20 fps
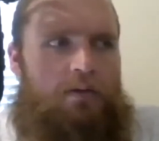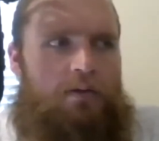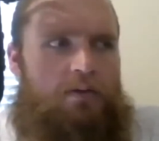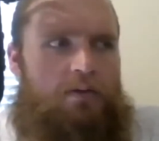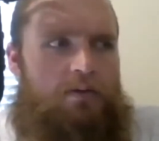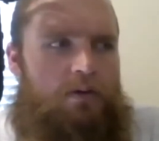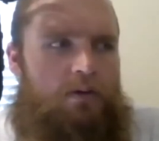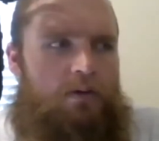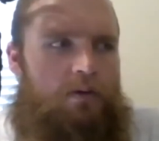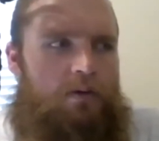
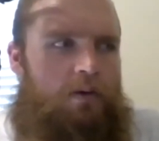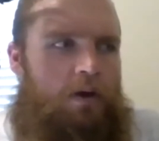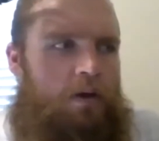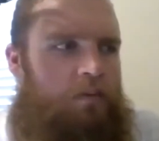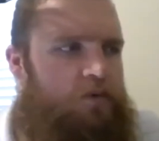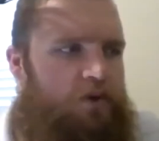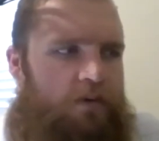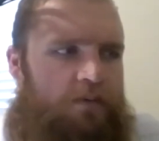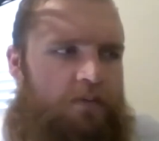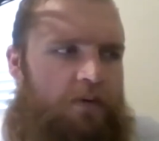so I'm
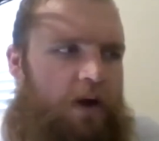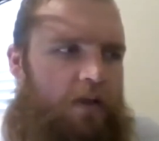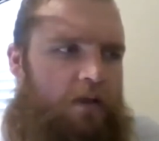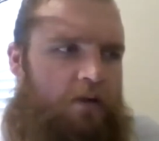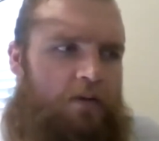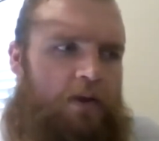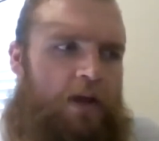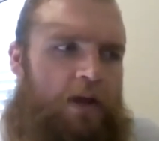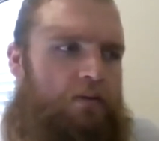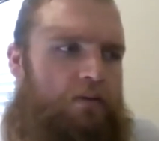sure Father
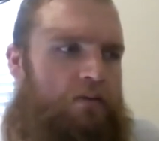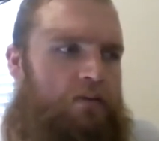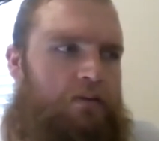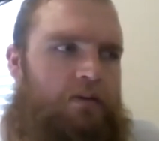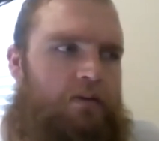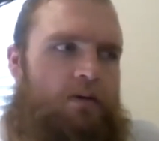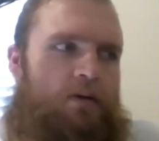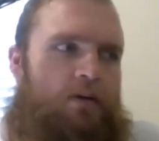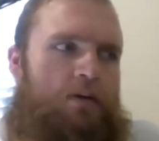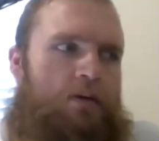Nate
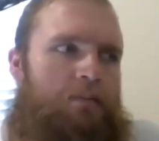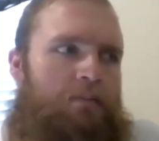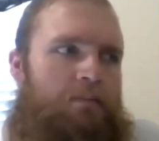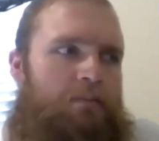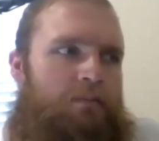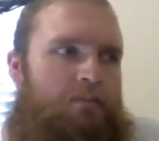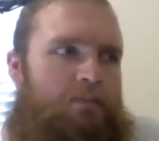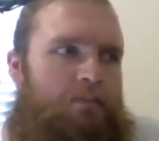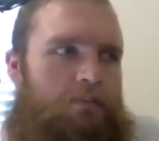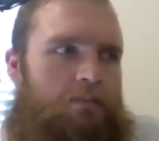
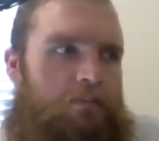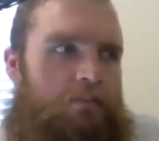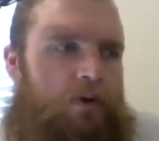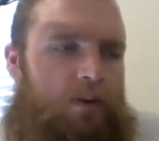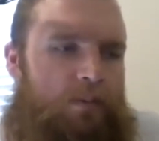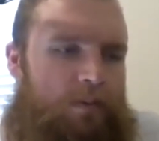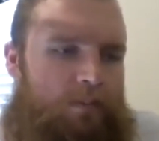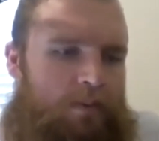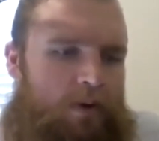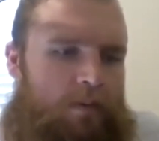
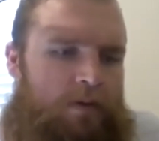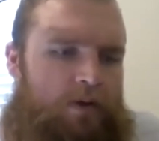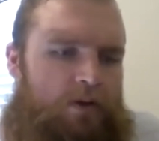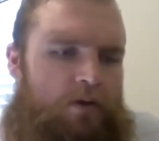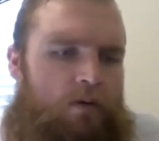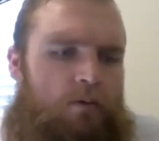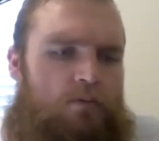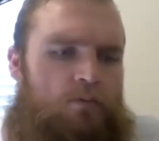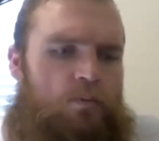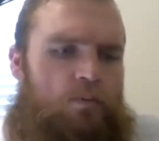probably
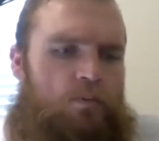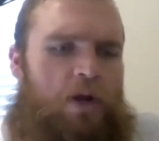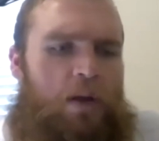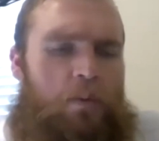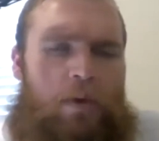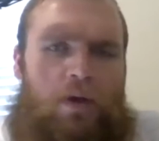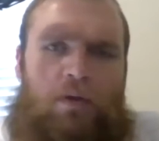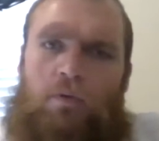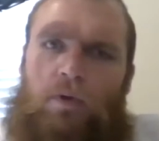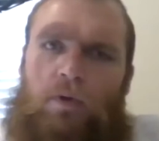knows what I
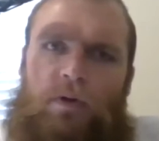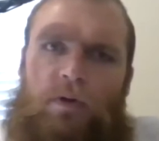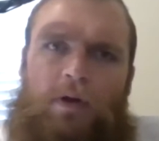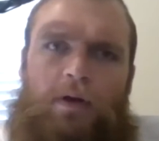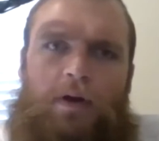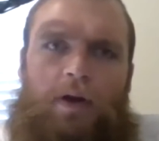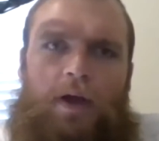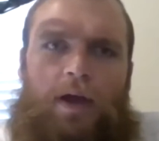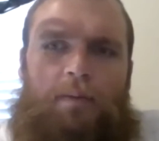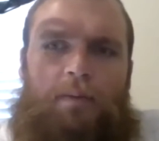went through at Notre
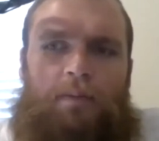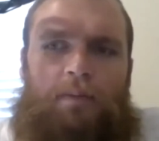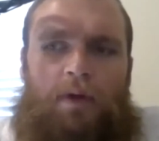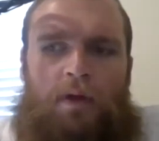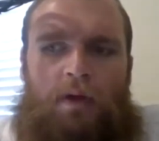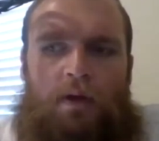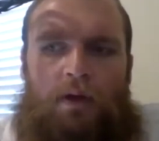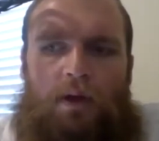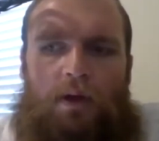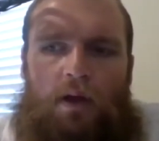Dame,
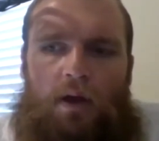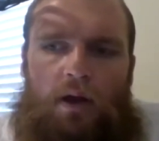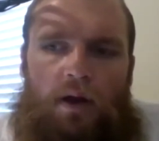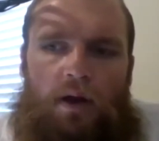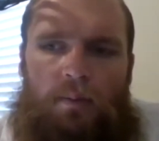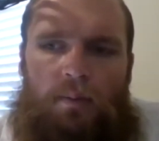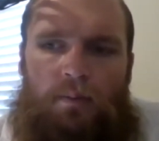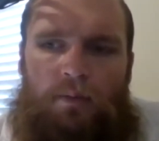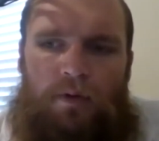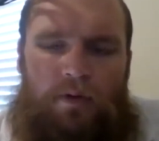
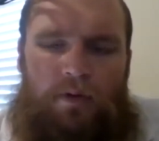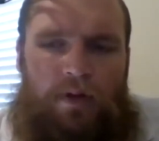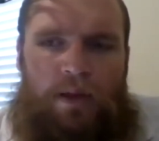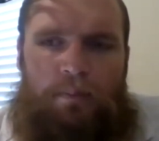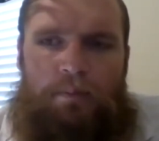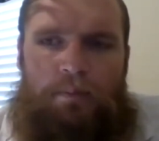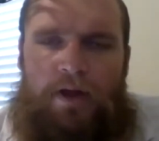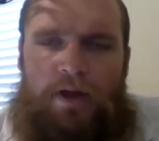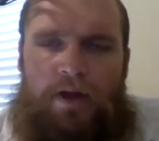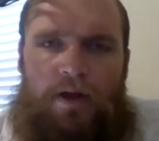whether that
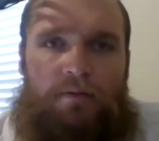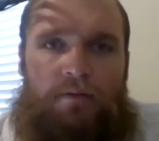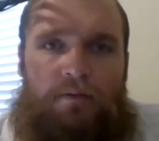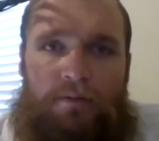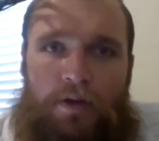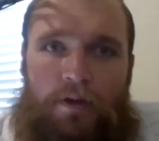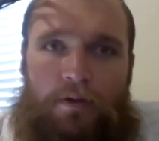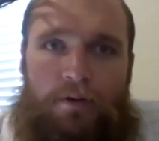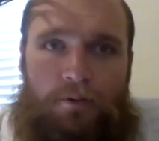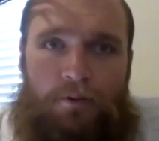be on the
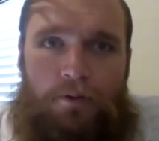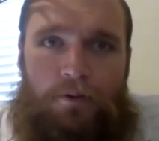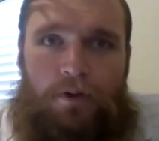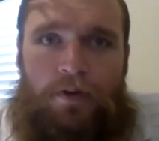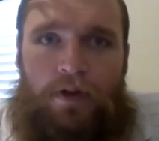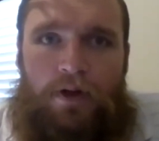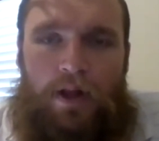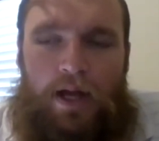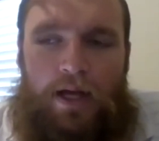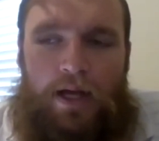field or in
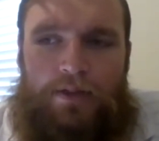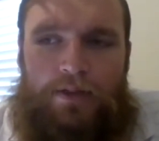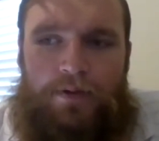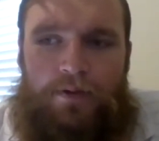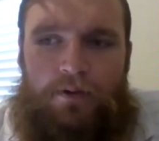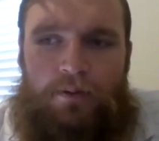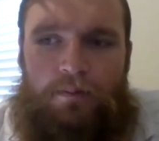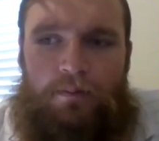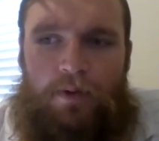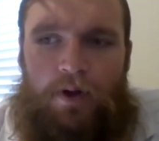the
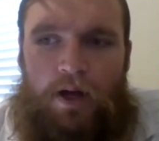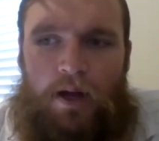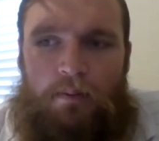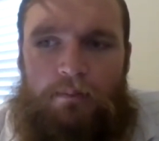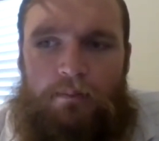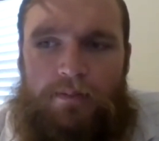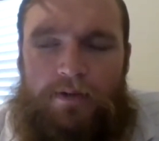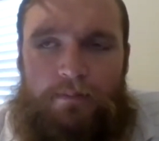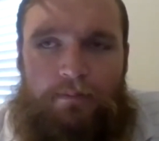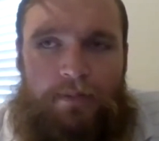classroom,
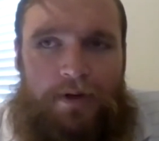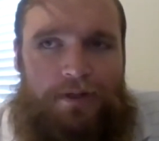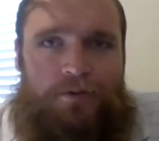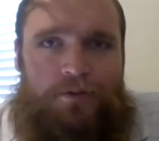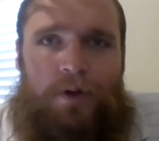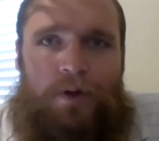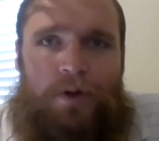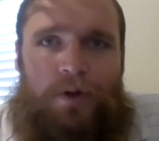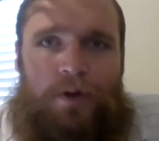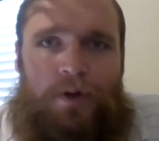some of my
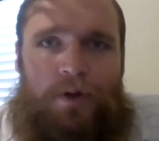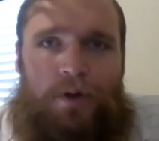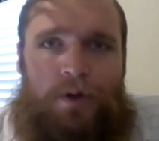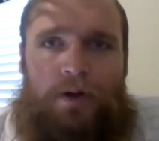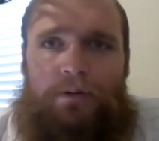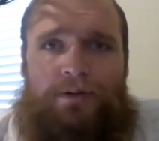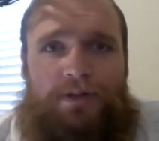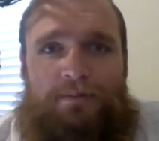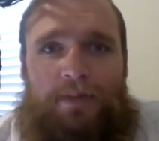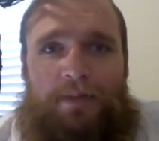
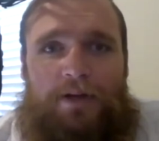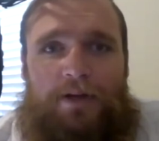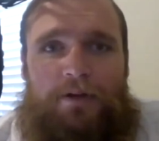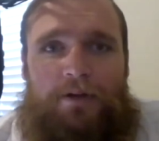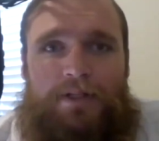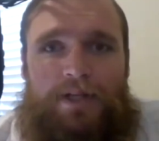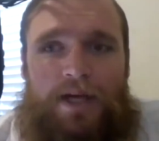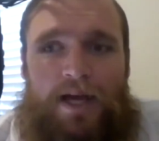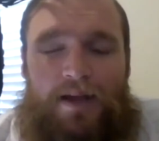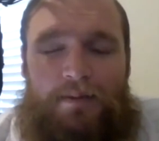struggles and some of
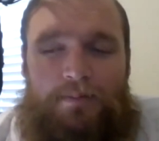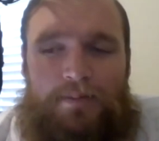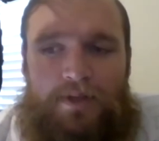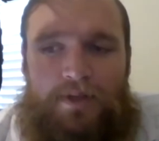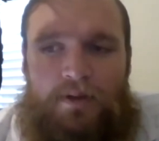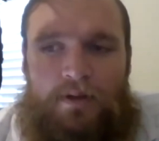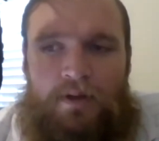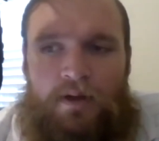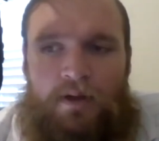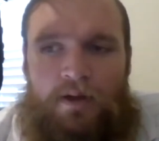my good
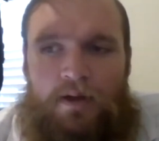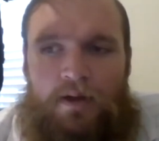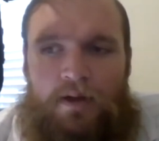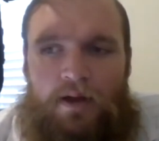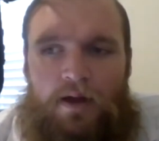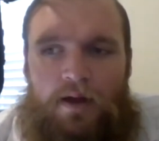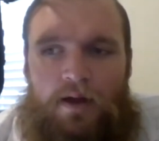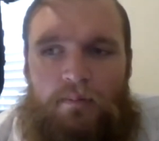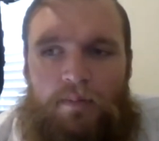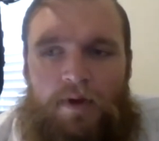times.
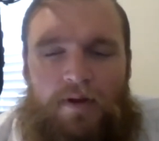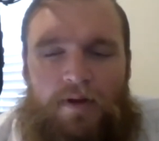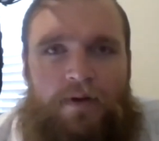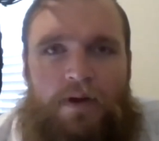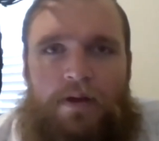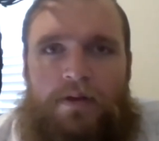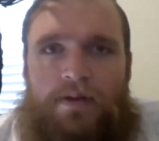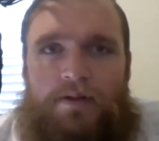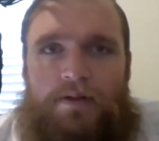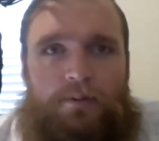My
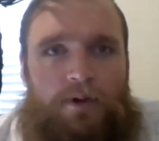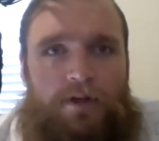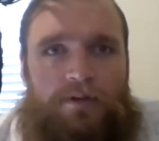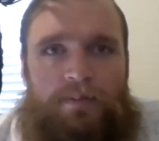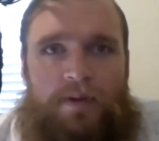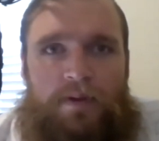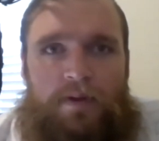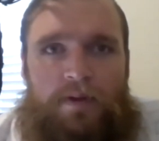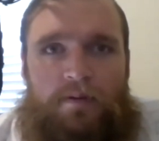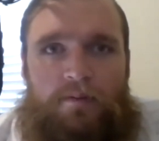faith has always
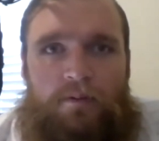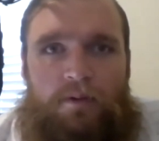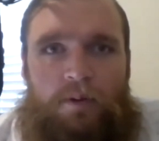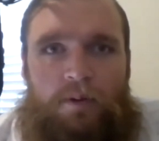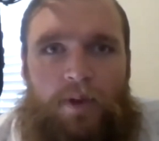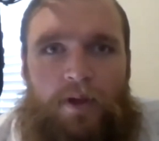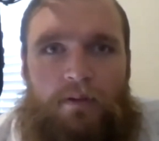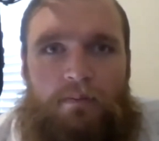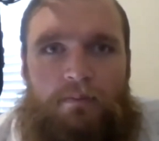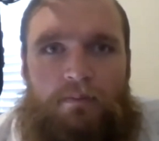been there for
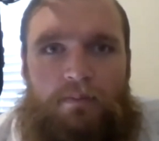me,